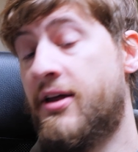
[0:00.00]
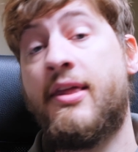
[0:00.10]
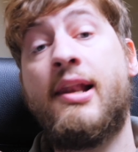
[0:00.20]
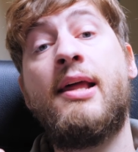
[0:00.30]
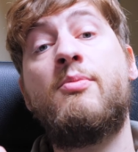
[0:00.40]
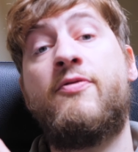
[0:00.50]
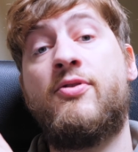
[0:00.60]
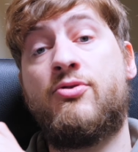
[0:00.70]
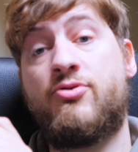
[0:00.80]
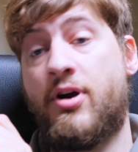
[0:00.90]
the limb of
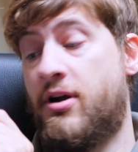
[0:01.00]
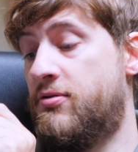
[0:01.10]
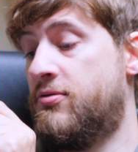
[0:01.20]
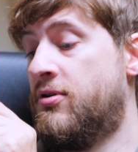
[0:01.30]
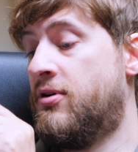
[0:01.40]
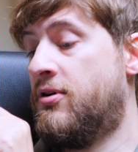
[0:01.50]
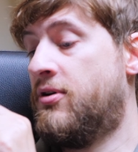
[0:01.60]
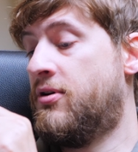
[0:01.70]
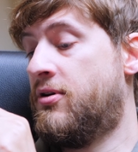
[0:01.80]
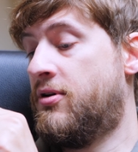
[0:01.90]
your drone,
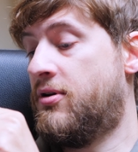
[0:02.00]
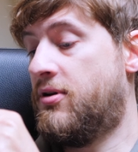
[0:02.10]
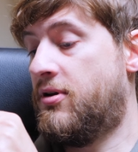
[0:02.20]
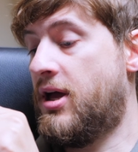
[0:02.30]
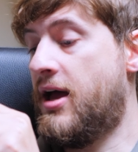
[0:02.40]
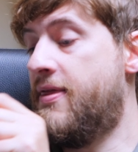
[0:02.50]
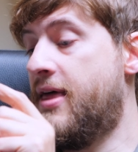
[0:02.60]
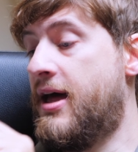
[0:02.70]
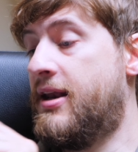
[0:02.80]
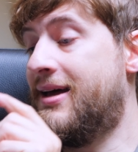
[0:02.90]
and
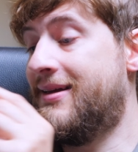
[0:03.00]
then